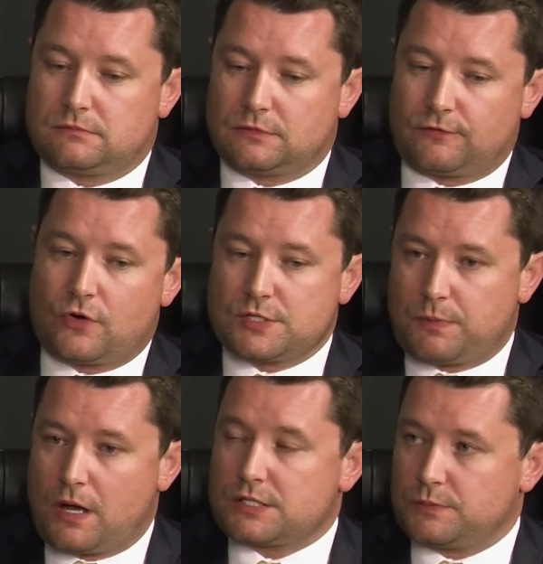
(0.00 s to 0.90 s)
The first
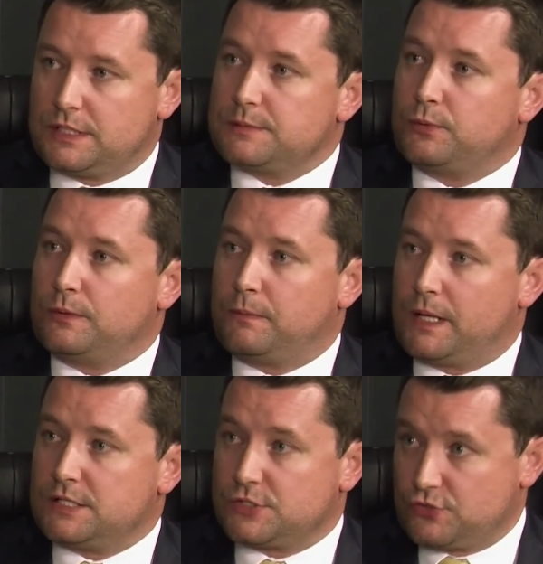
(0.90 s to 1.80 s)
blocks we need to put in
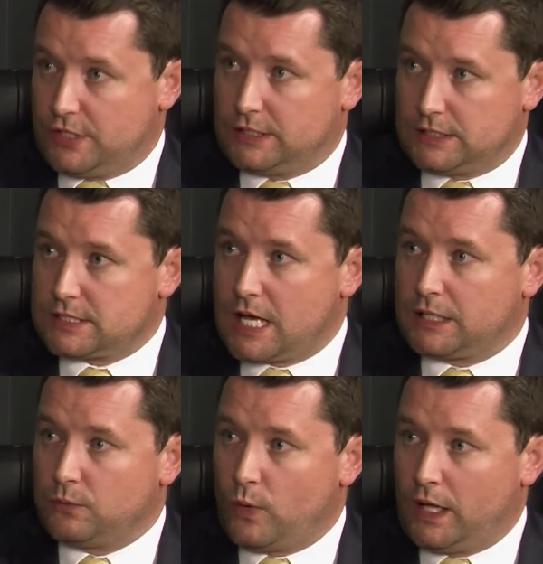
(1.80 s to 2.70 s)
place is drilling the
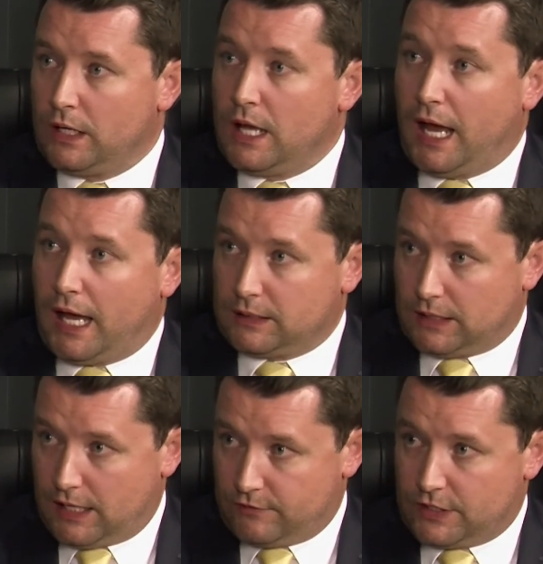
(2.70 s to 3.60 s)
Italian well and
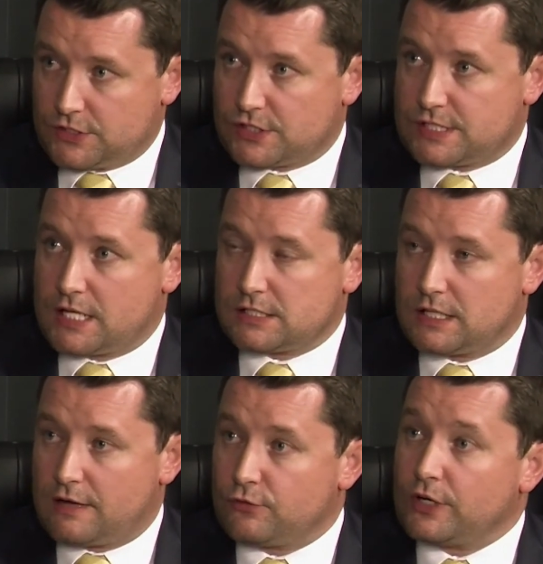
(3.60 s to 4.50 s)
having a success on
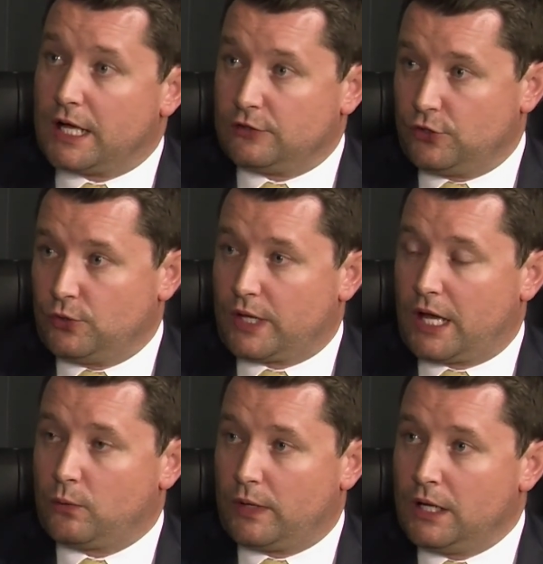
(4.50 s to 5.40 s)
that front, and the
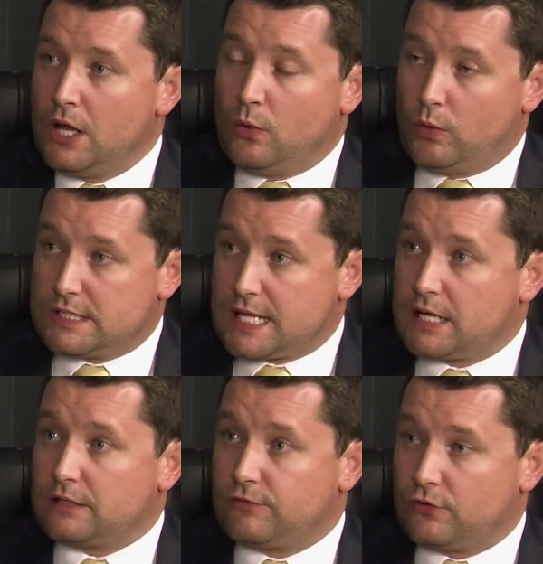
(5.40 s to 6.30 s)
UK well, whilst
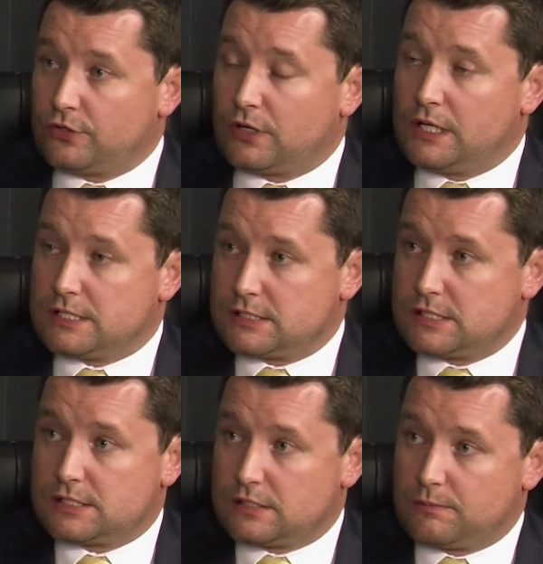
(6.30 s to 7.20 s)
adding further
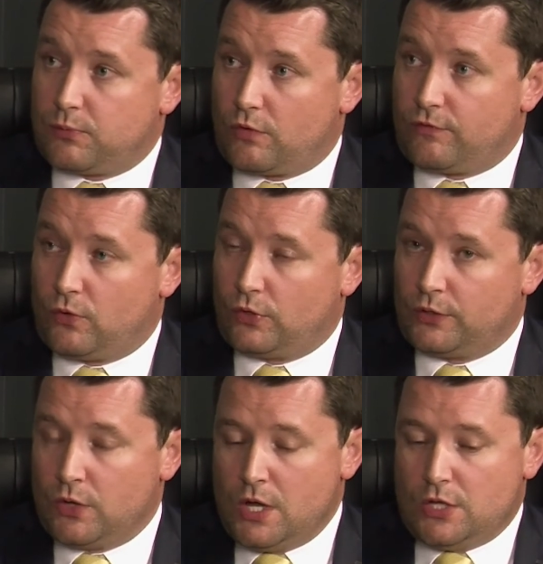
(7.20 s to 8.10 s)
licenses to the
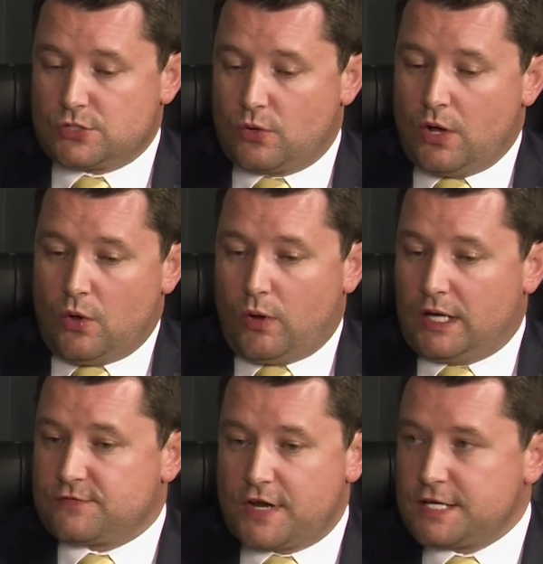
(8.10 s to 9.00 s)
portfolio. So while
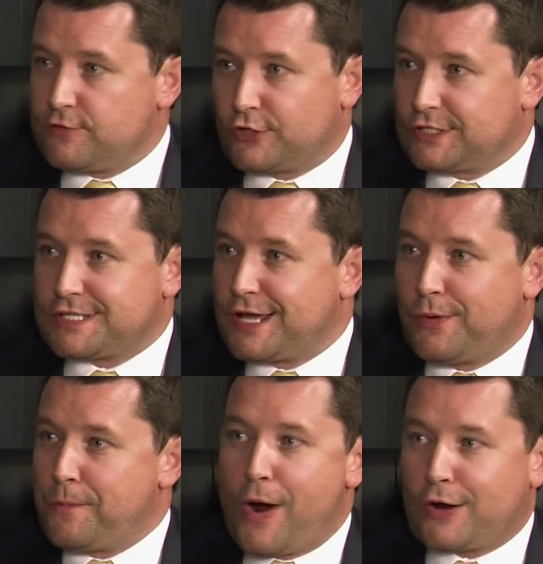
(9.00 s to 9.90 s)
it's very difficult to say
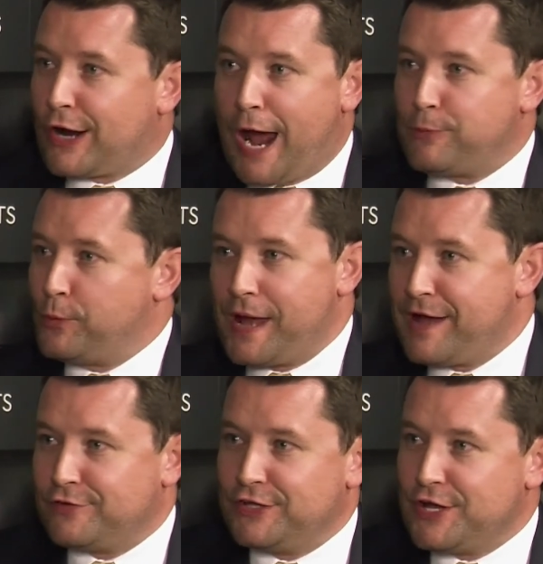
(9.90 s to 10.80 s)
what market cap we'll be
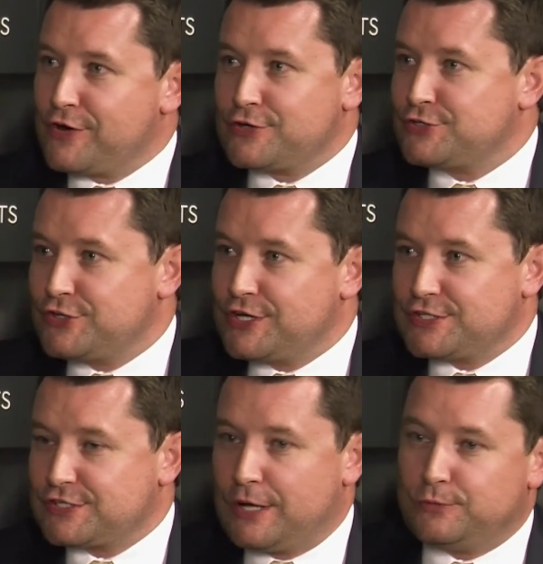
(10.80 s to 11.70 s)
having in a year or 2 years'
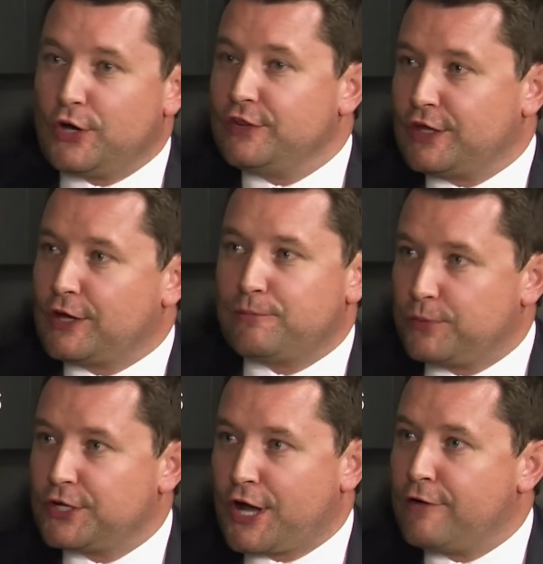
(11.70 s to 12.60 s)
time, the only thing I'm
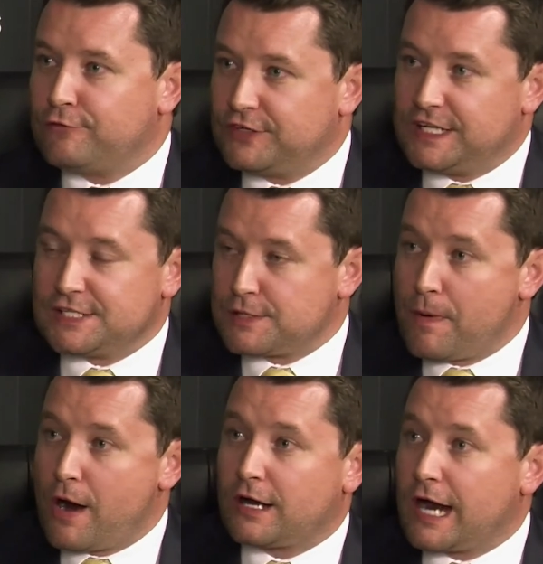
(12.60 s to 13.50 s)
pretty confident in is our
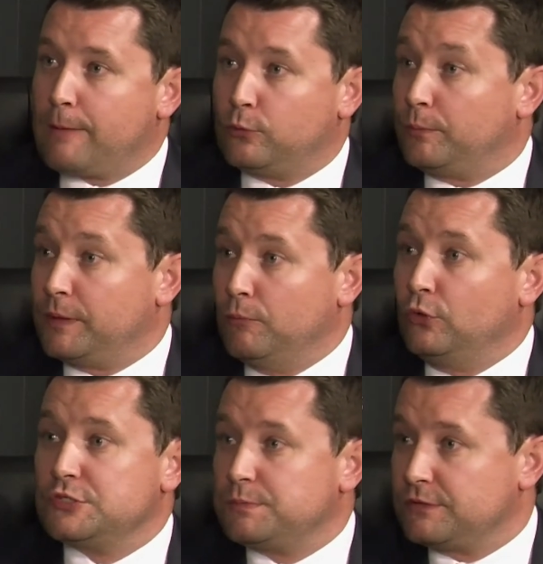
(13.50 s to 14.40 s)
market cap will be a
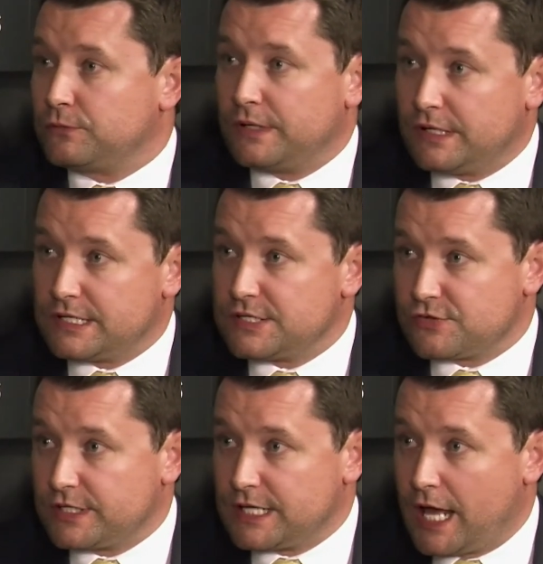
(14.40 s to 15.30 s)
multiple of where it is
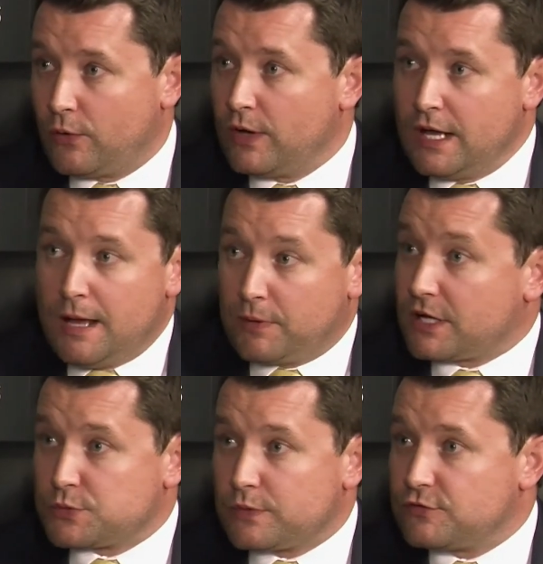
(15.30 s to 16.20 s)
right now,
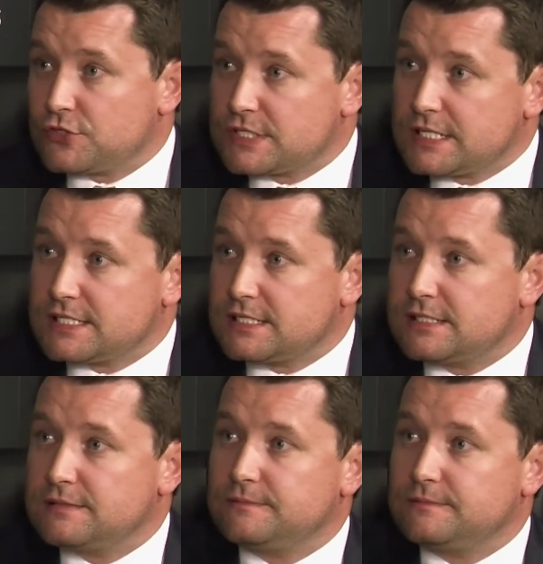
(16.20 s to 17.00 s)
because we've just listed.